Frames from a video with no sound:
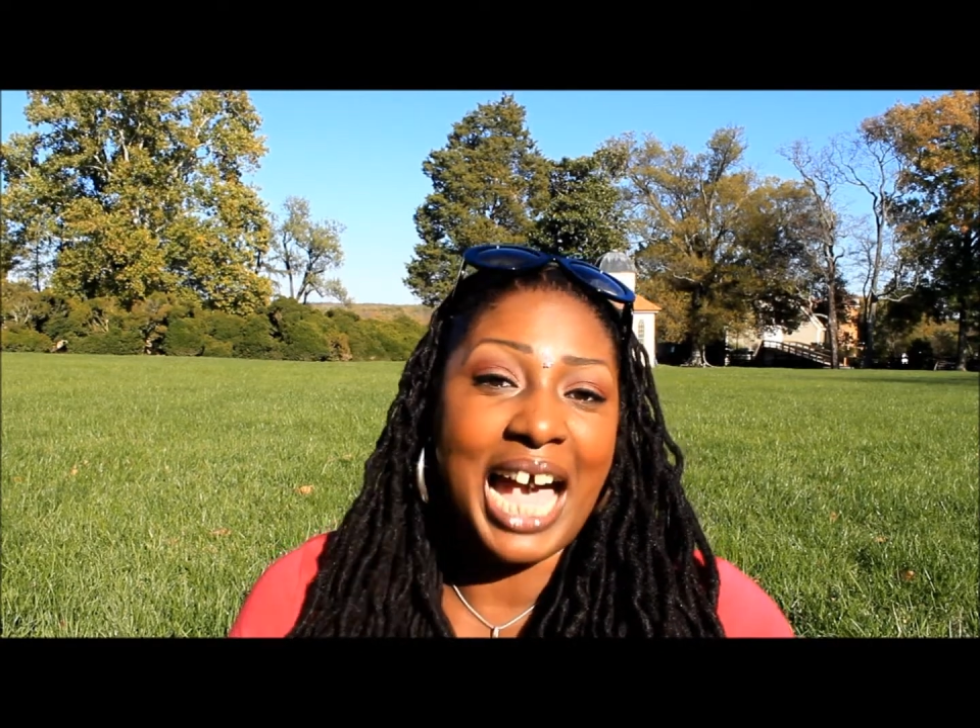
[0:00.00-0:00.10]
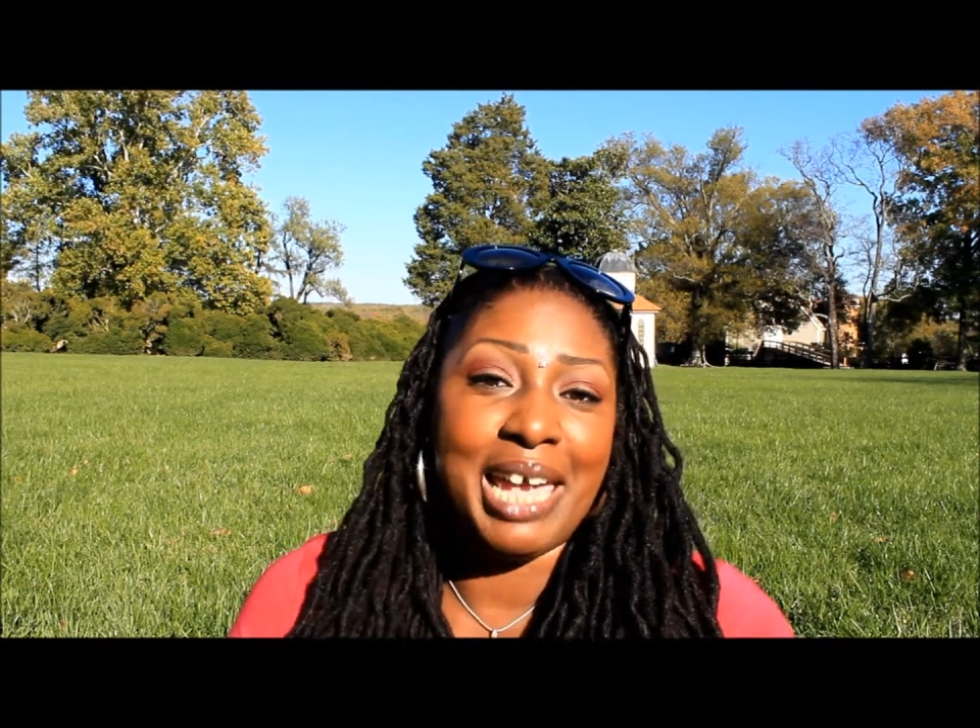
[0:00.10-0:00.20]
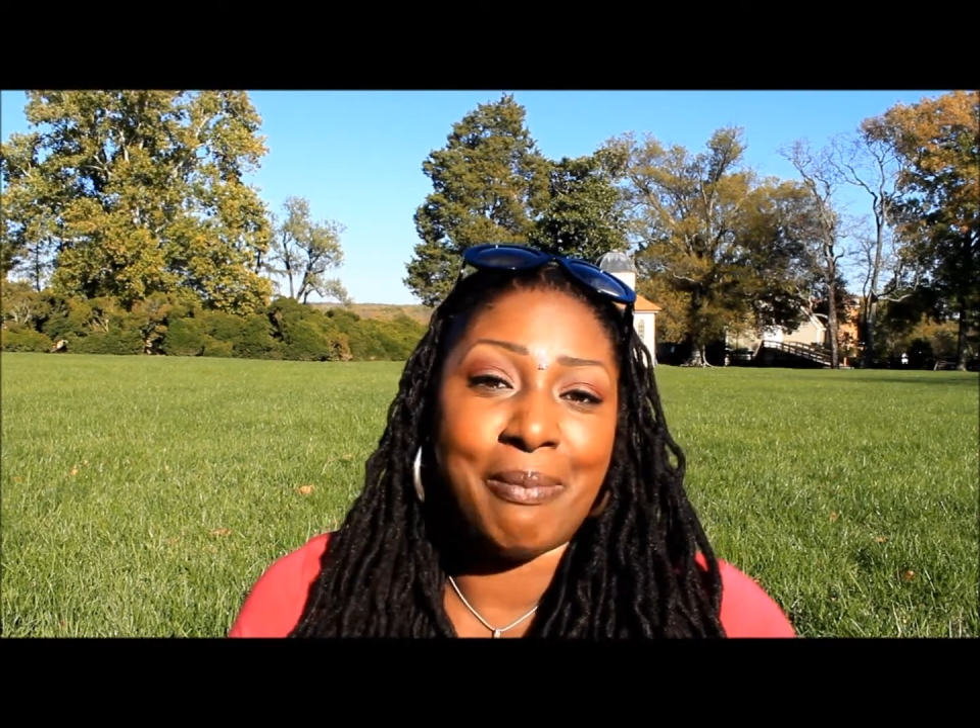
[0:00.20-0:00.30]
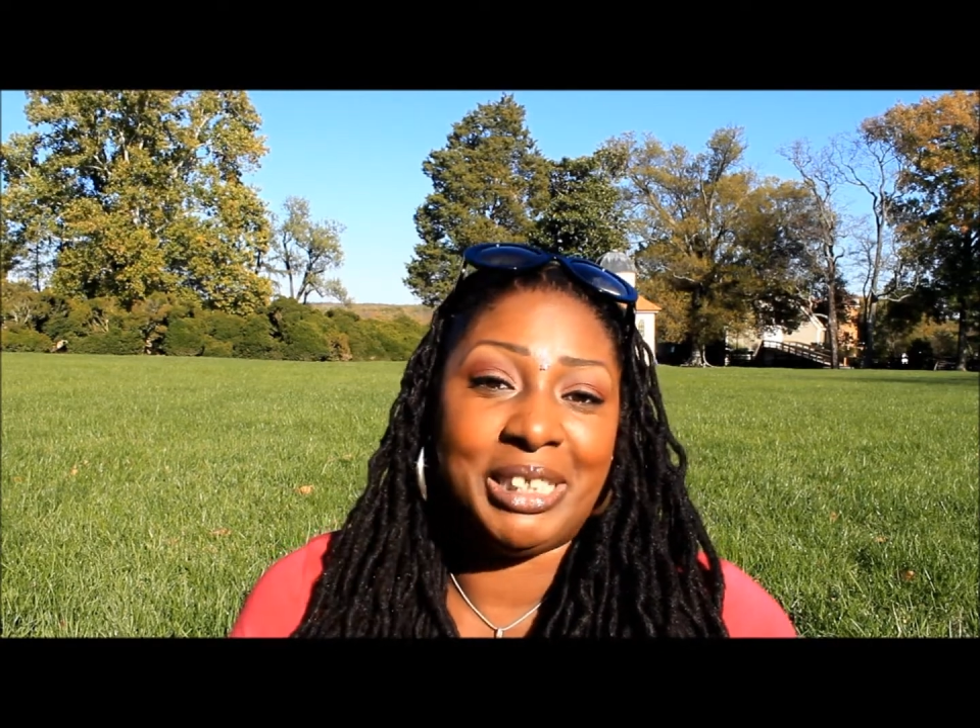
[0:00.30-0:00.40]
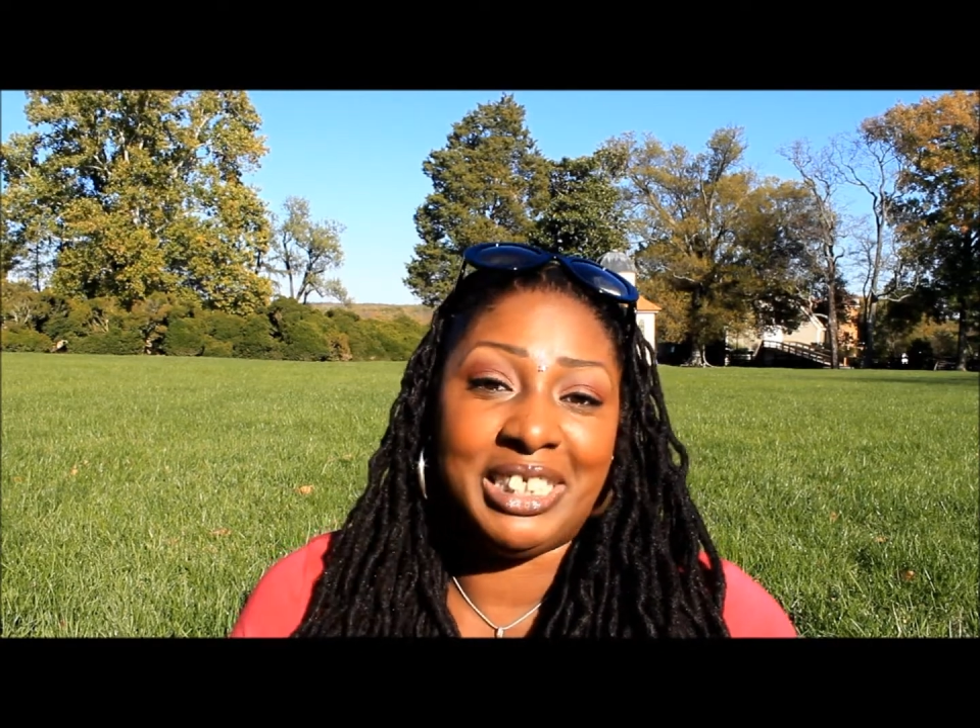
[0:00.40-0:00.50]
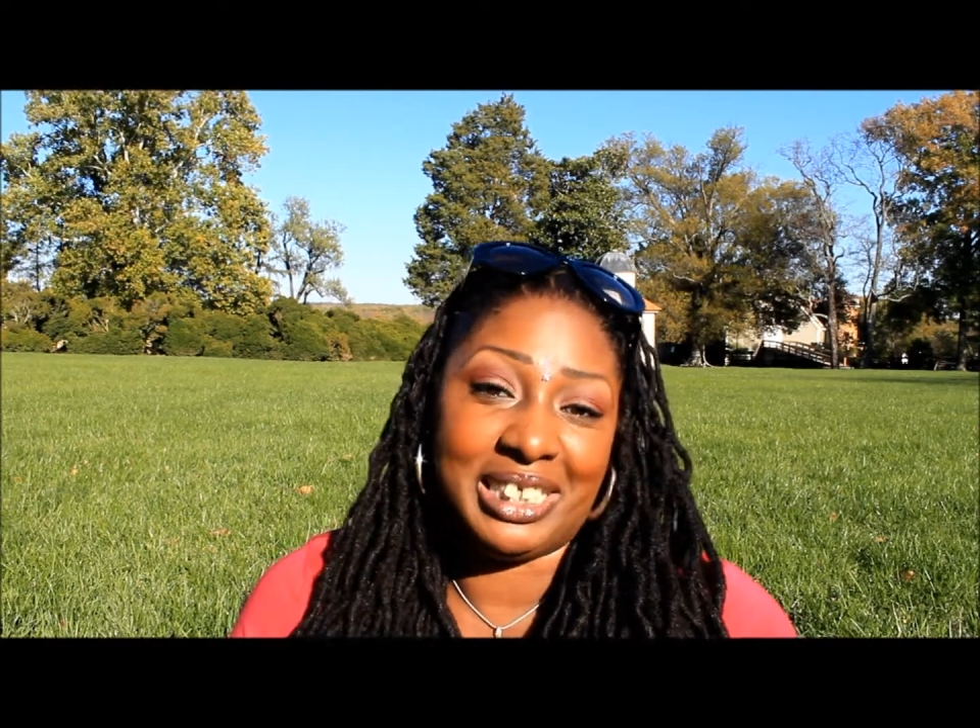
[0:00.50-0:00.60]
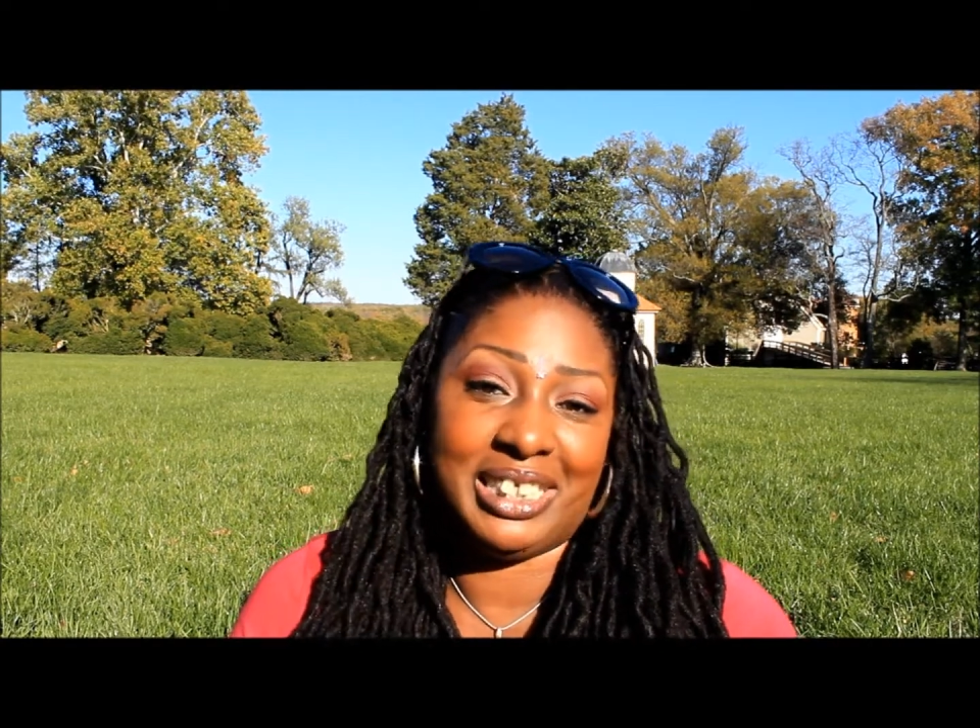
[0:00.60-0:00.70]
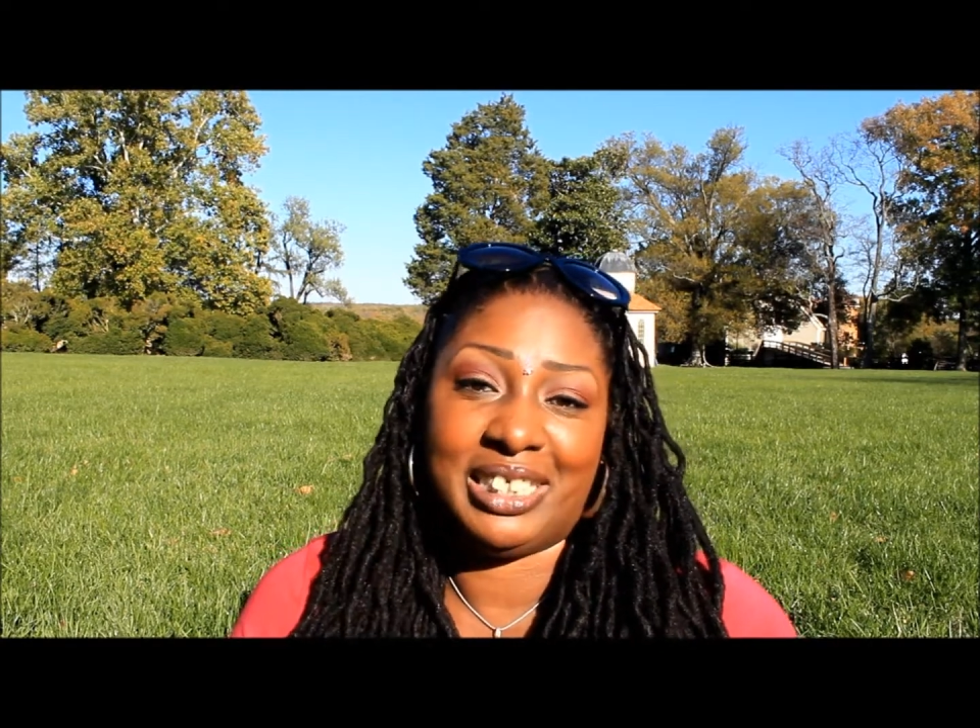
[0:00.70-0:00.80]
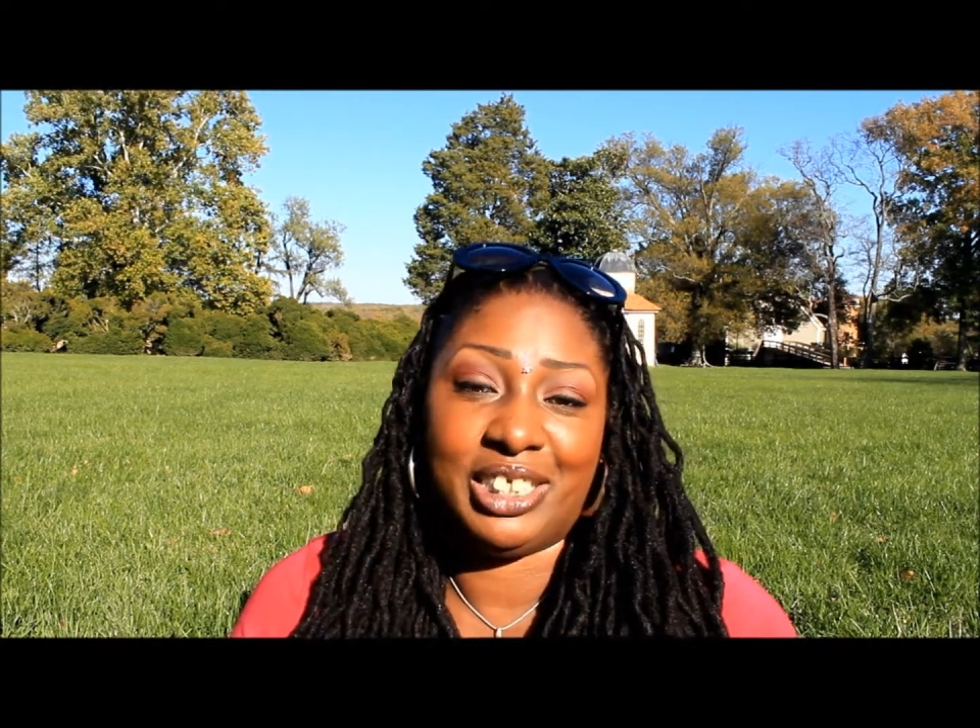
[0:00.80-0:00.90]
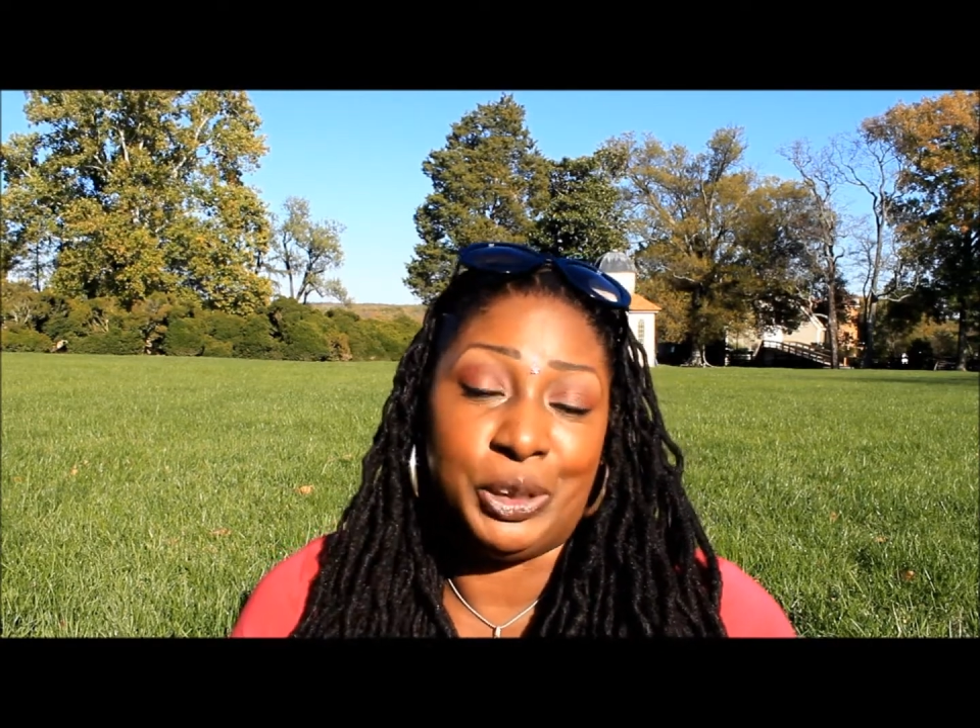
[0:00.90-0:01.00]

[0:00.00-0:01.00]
I am addicted